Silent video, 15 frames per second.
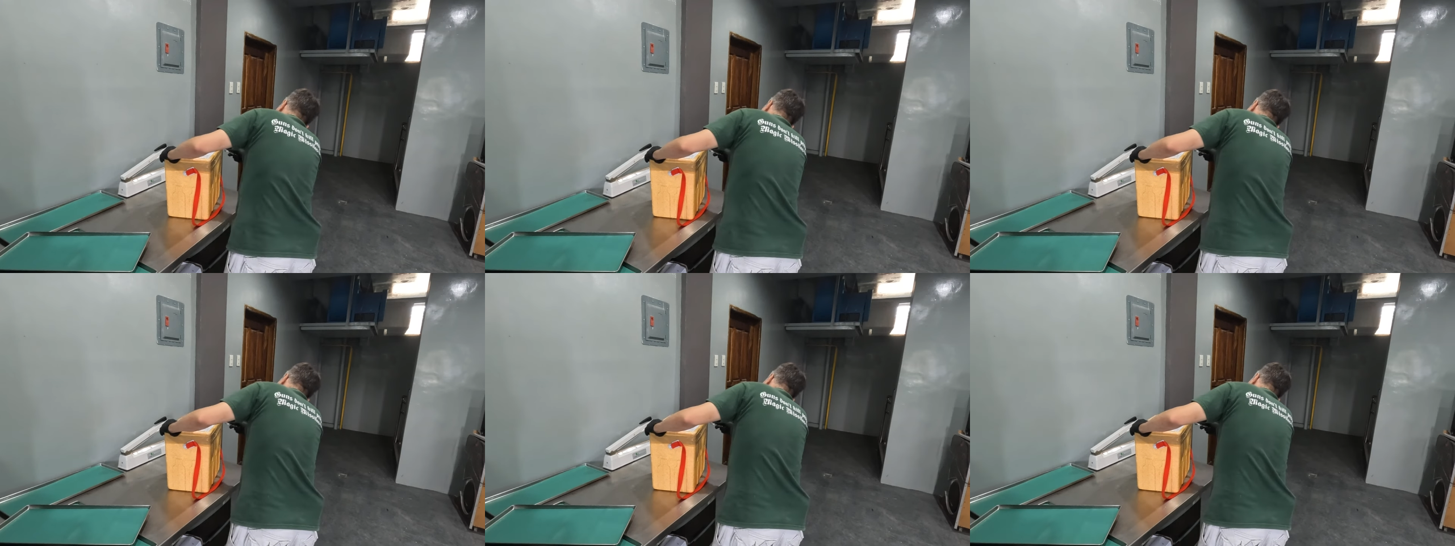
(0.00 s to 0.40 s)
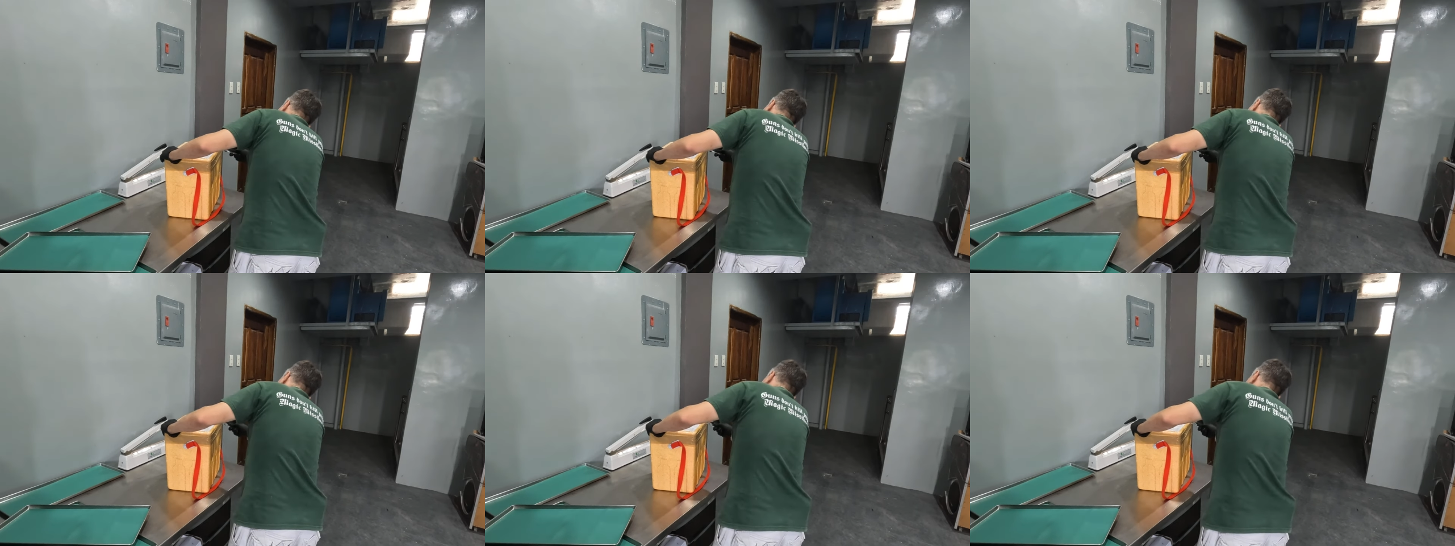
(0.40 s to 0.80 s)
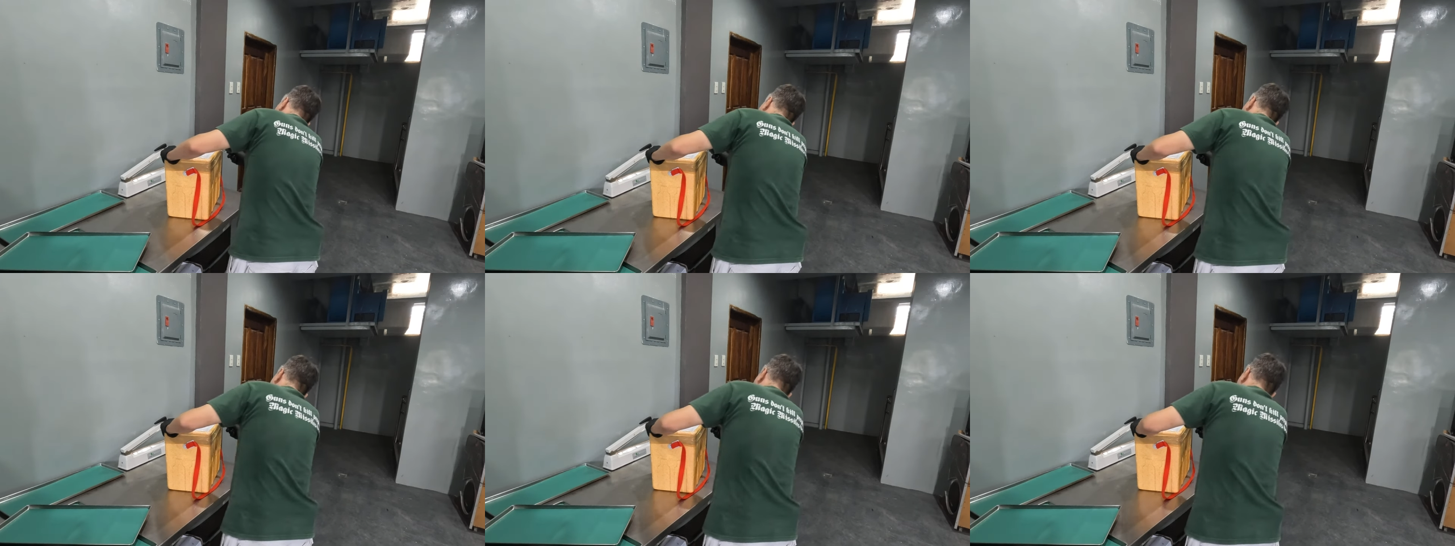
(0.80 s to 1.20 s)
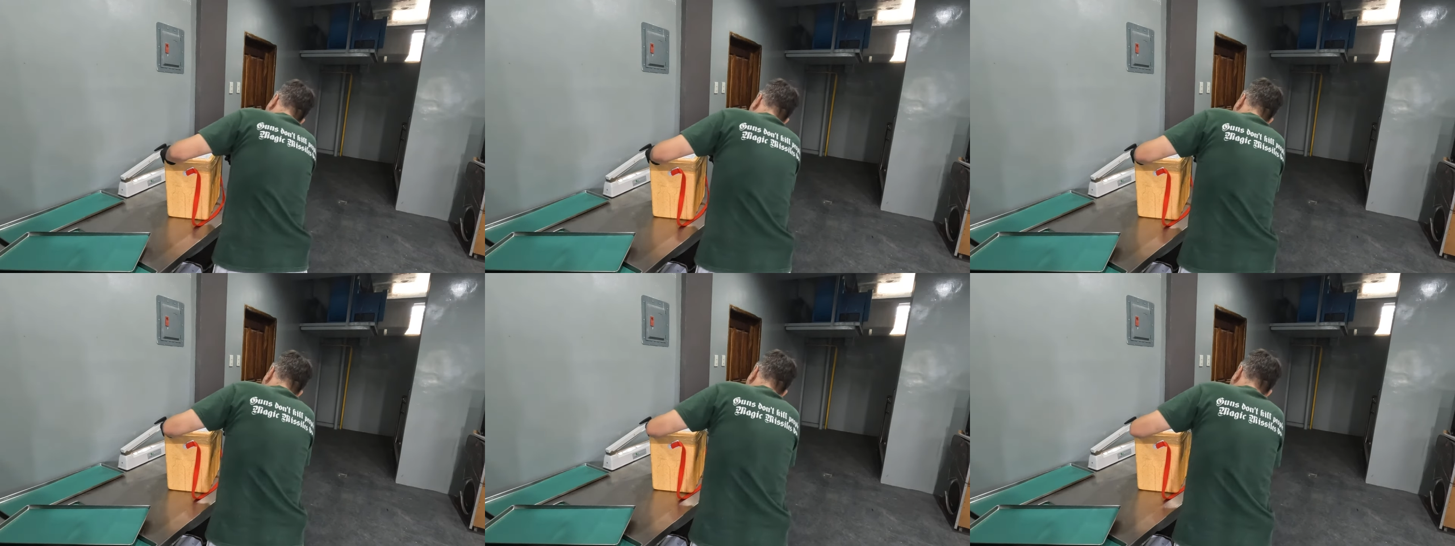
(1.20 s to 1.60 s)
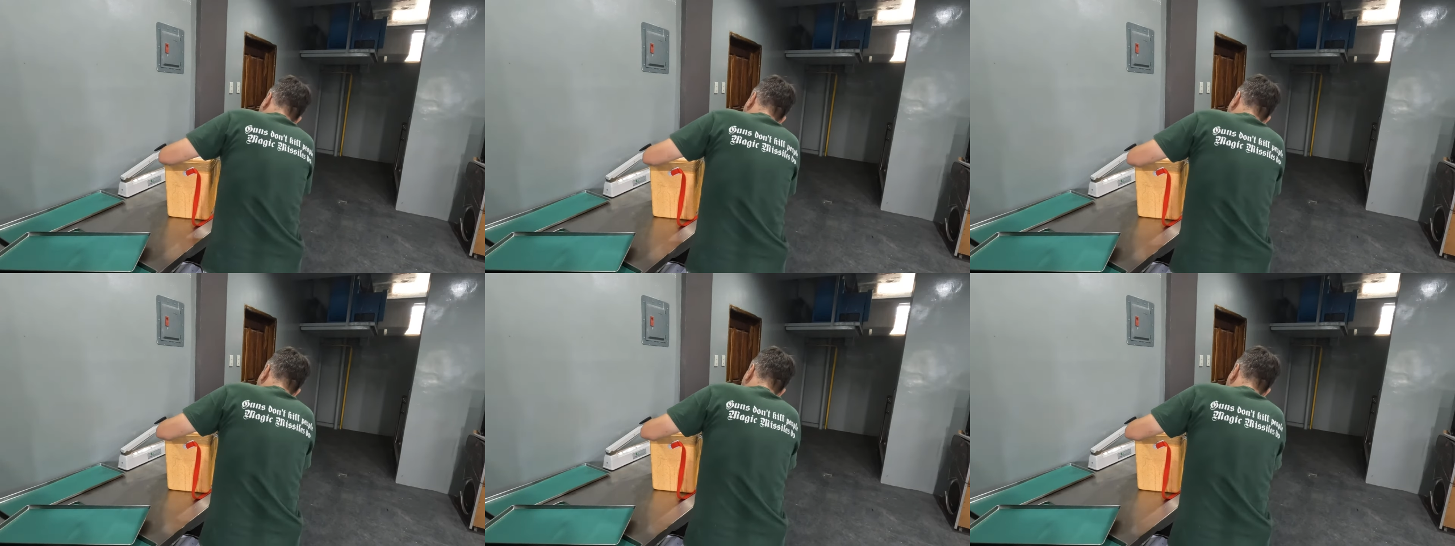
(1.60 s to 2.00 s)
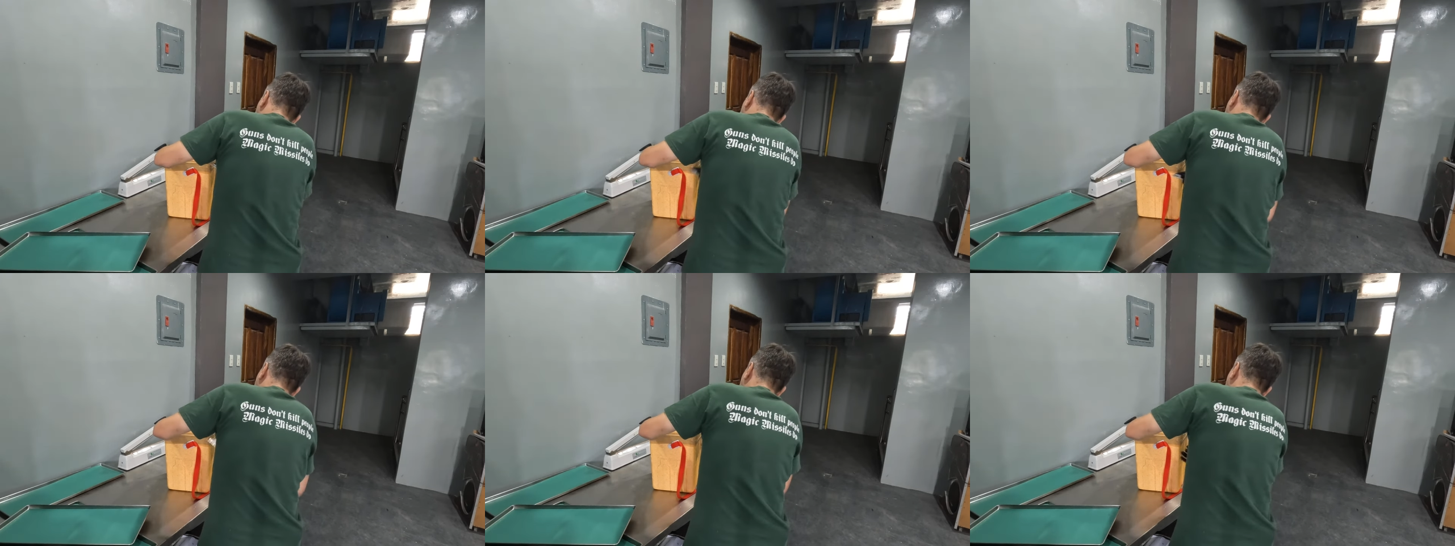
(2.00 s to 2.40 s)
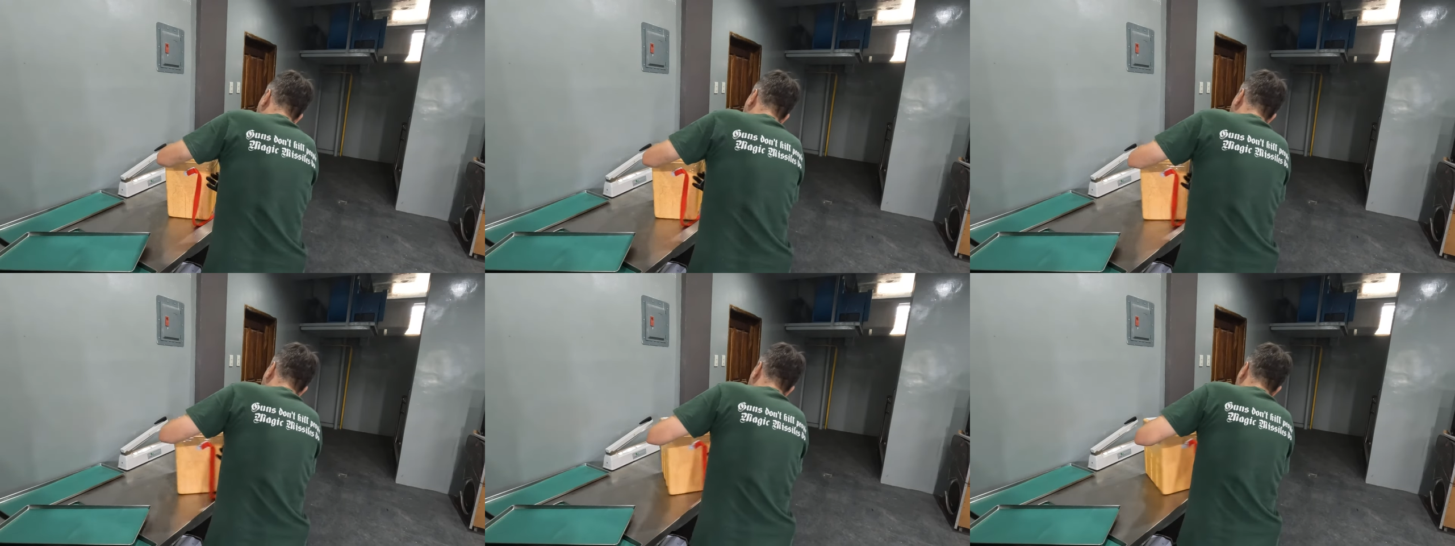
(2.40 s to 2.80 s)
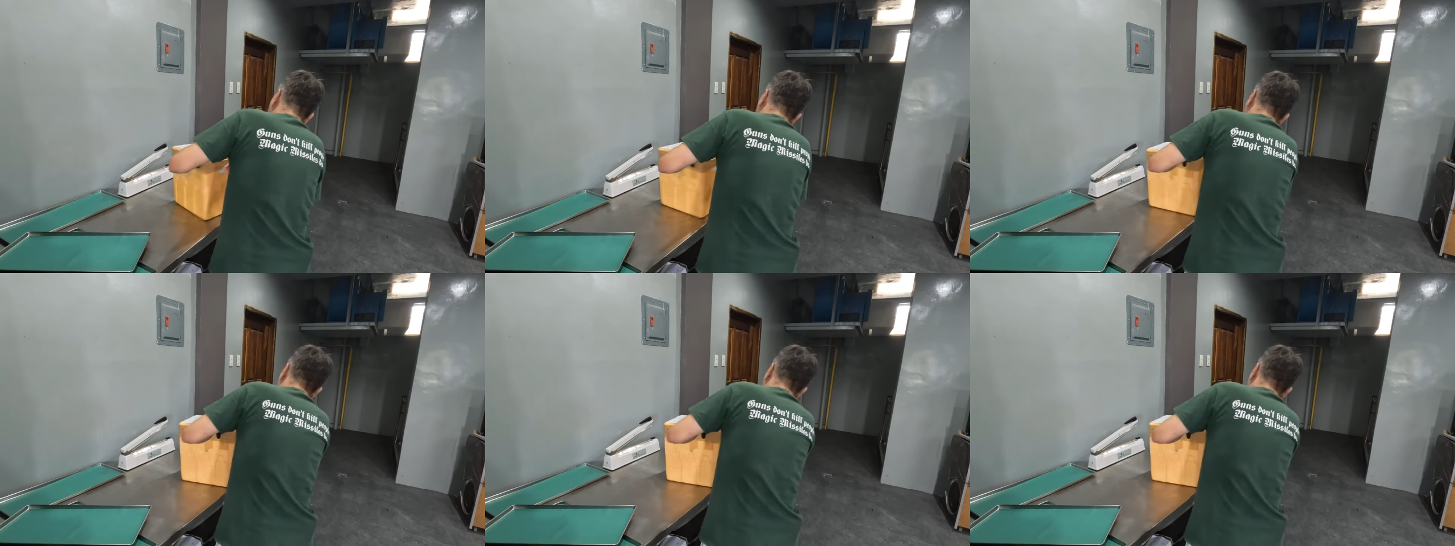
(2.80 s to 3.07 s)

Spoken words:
Nobody's mouth can be seen.